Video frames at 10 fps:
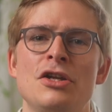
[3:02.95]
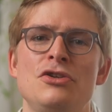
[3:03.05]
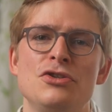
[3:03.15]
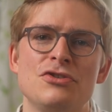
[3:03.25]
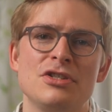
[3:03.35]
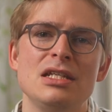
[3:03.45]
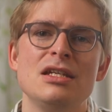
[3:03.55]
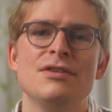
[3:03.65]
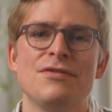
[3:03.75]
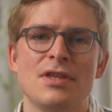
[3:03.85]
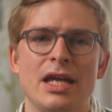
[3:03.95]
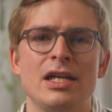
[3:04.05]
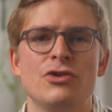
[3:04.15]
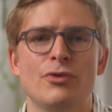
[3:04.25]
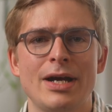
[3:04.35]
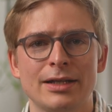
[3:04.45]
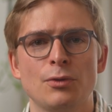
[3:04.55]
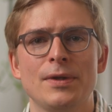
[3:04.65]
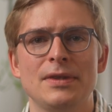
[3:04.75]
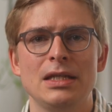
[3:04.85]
to see if they interact with